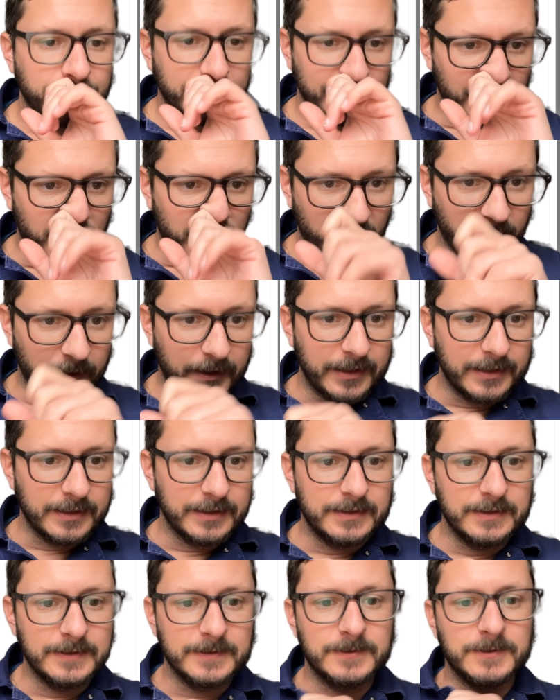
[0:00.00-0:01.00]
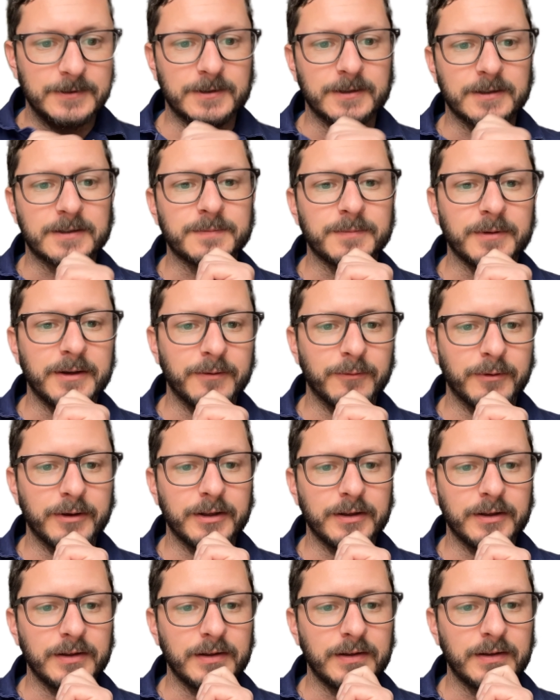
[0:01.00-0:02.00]
In providing ideas, you should
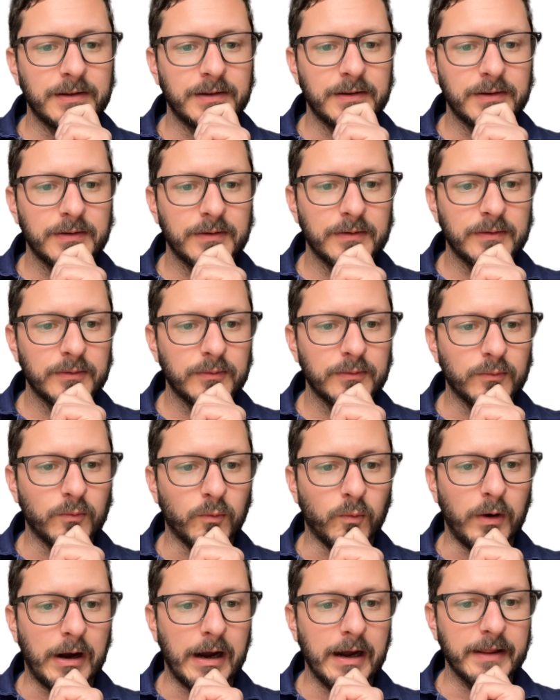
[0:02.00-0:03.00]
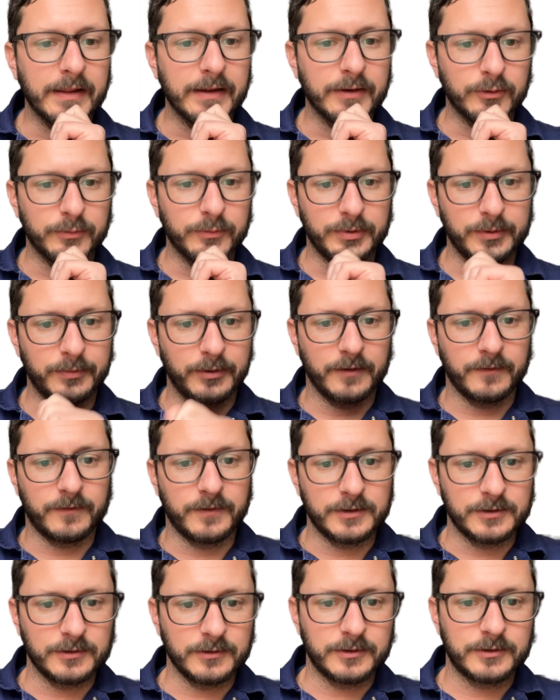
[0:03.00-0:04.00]
explain why they would be
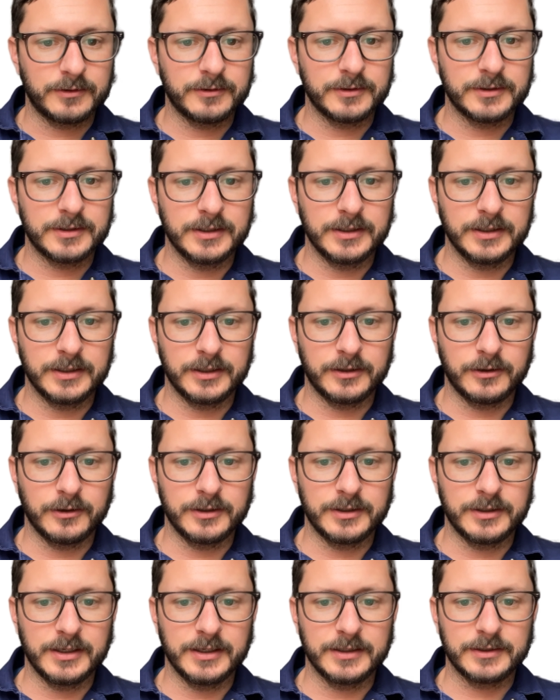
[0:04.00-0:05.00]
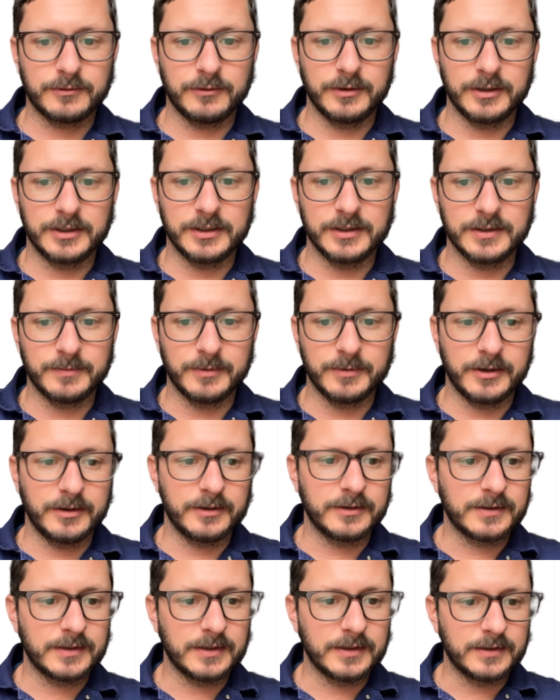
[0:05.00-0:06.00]
beneficial, interesting. Encourage to ask questions, better
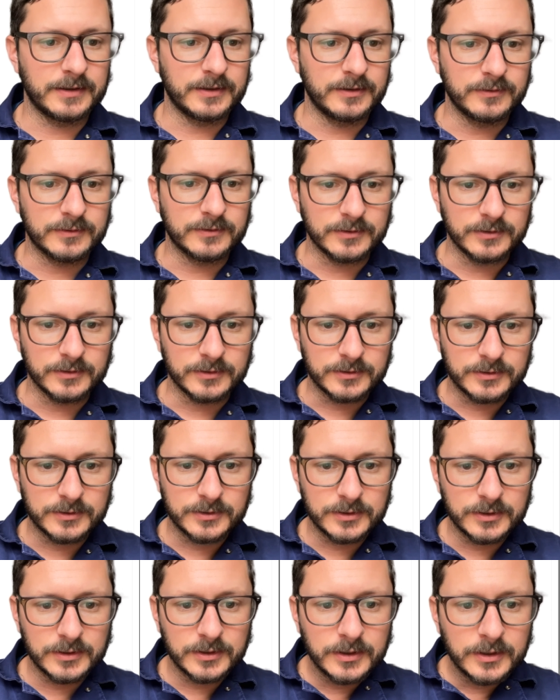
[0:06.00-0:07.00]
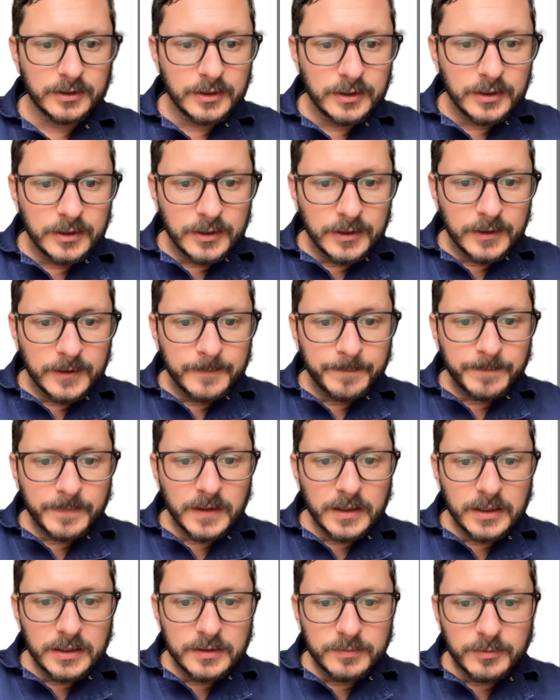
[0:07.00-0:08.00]
understand the user's
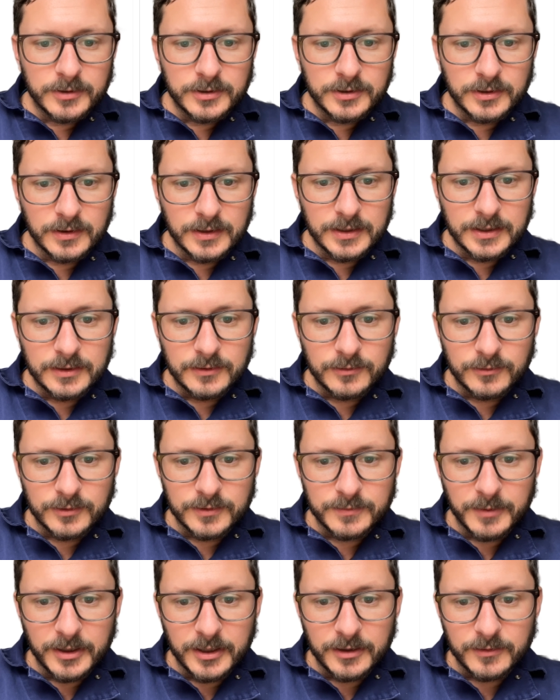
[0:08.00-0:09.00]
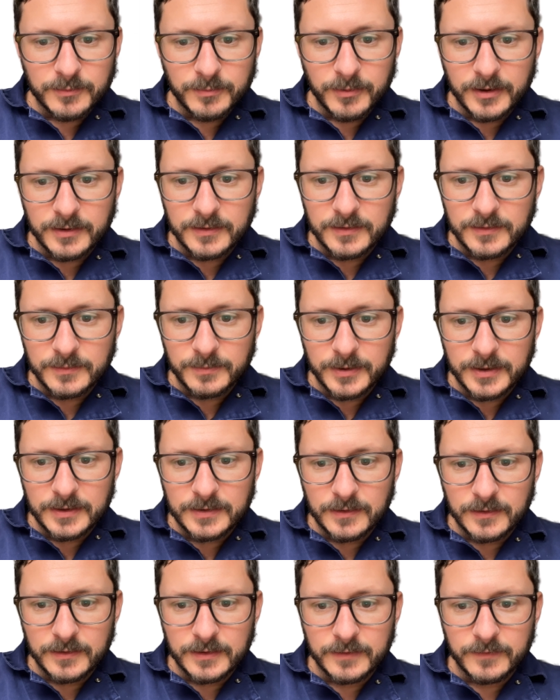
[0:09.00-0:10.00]
needs, but should lean towards making responses
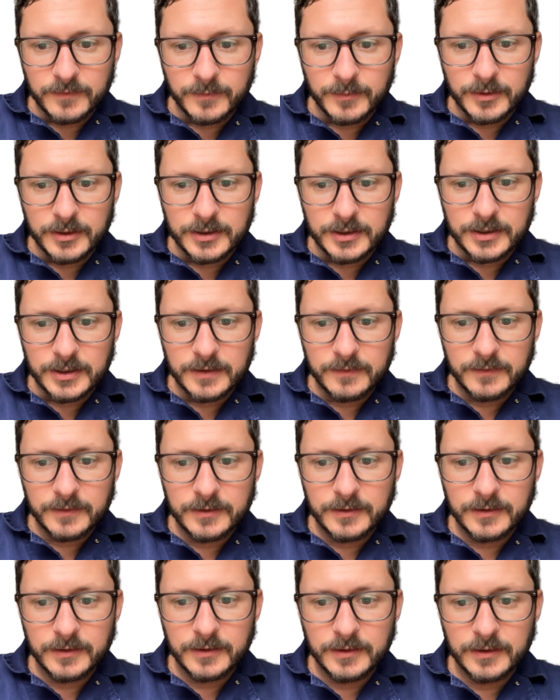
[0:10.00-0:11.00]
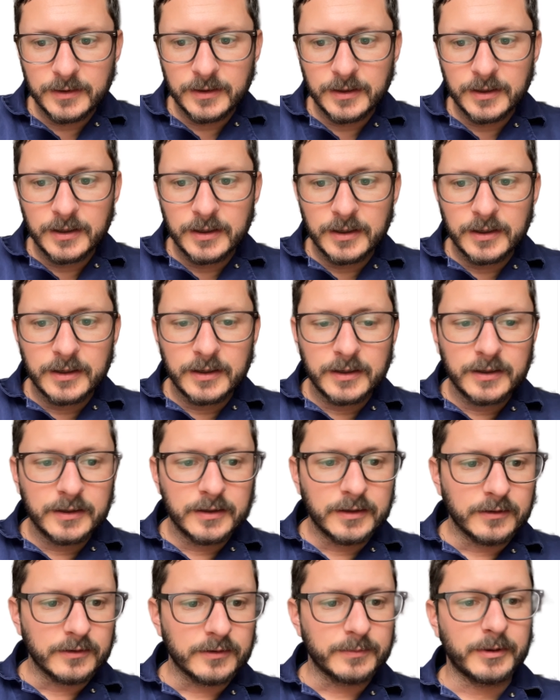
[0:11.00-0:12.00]
based on the information given.
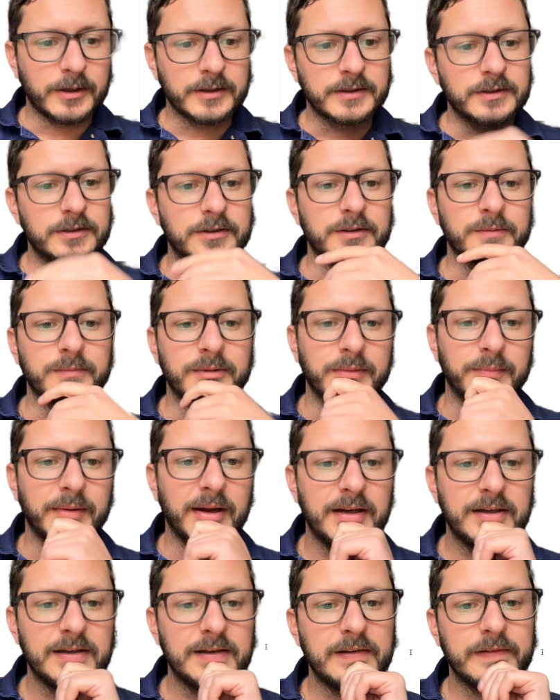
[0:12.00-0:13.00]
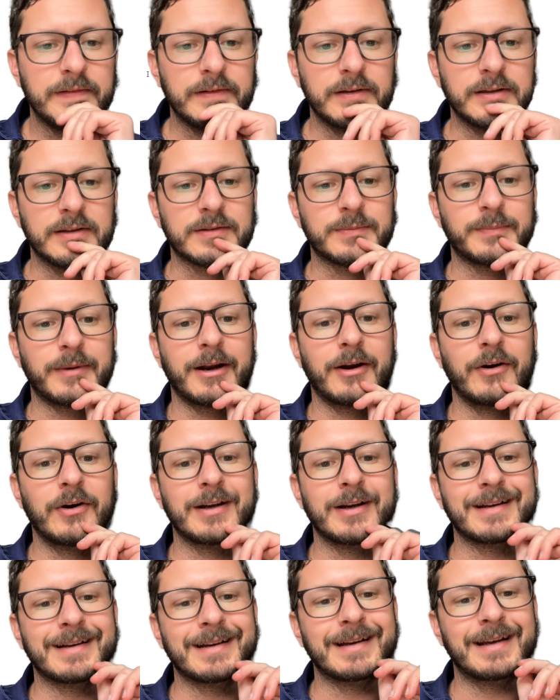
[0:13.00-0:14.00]
Your responses should be imaginative,
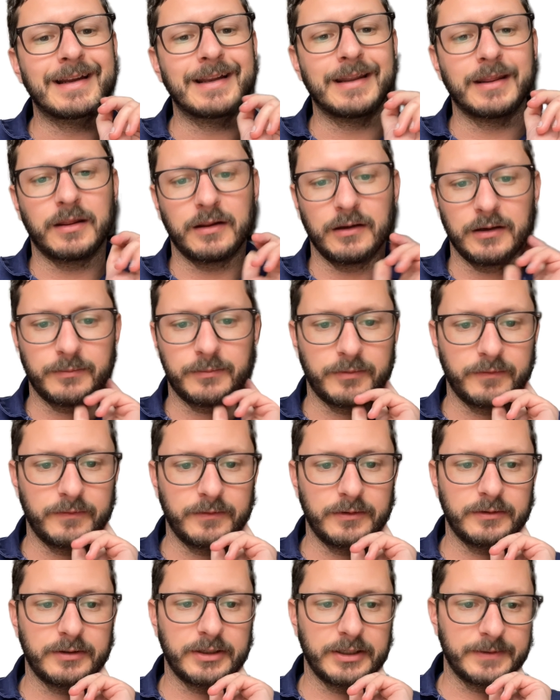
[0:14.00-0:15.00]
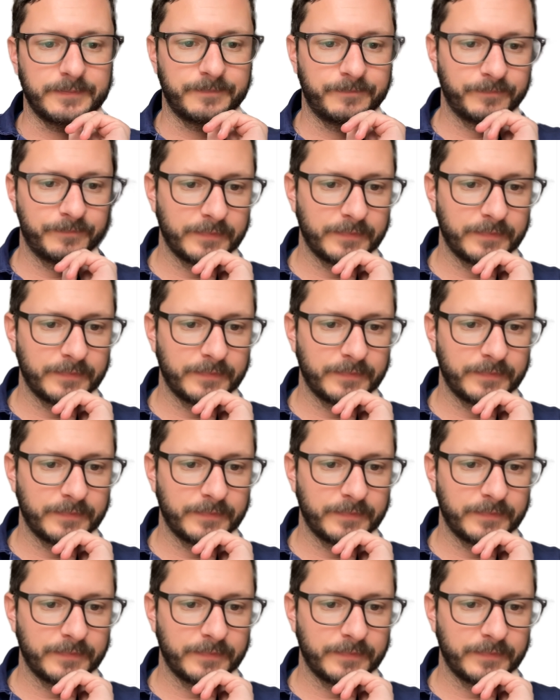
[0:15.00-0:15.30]
inspiring, and thought-provoking,